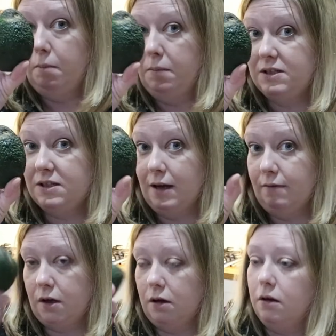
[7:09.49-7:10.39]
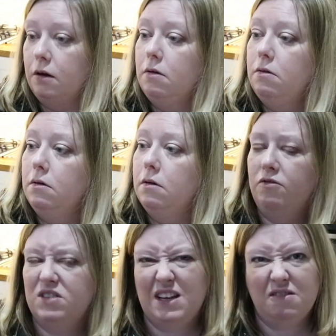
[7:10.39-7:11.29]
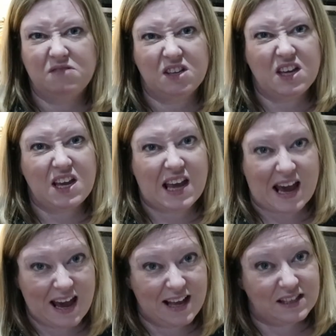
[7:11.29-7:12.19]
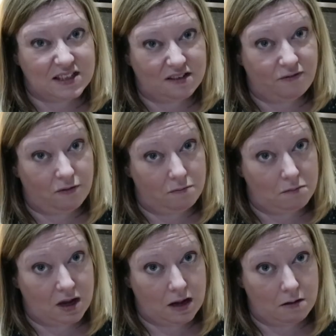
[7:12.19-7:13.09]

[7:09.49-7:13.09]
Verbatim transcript: Mr. Avocado, a resounding yes from me.